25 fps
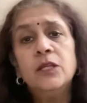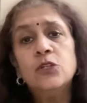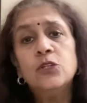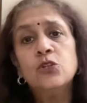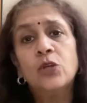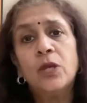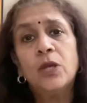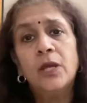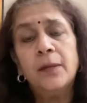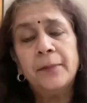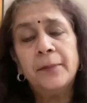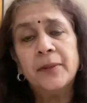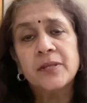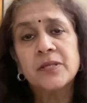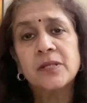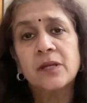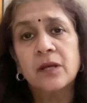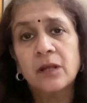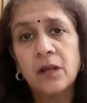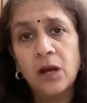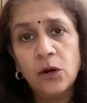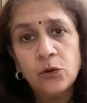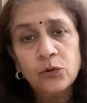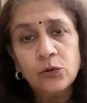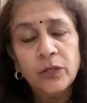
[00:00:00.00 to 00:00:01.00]
to keep us
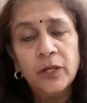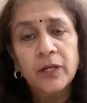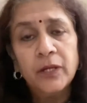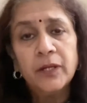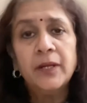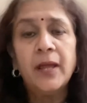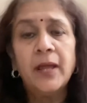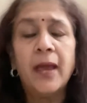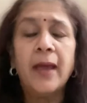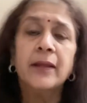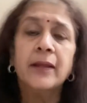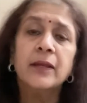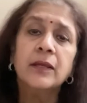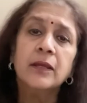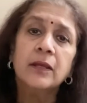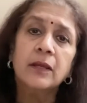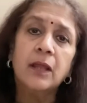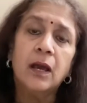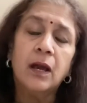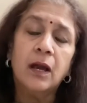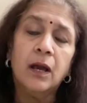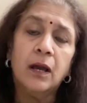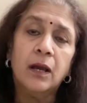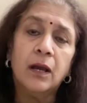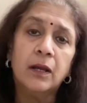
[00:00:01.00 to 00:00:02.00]
grounded and
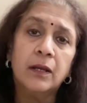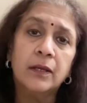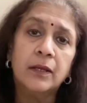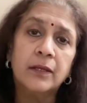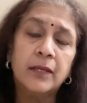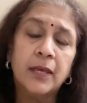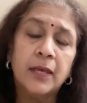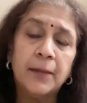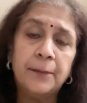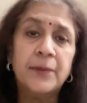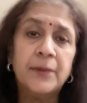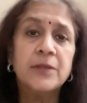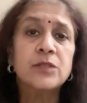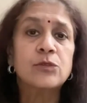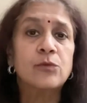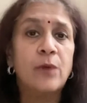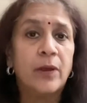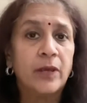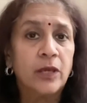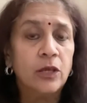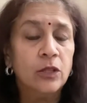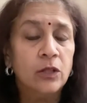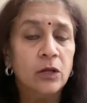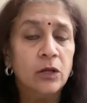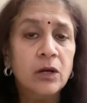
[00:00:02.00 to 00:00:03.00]
uh, keep us
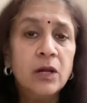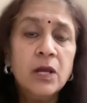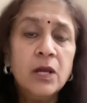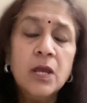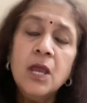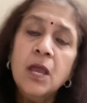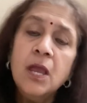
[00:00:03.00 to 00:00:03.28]
regular.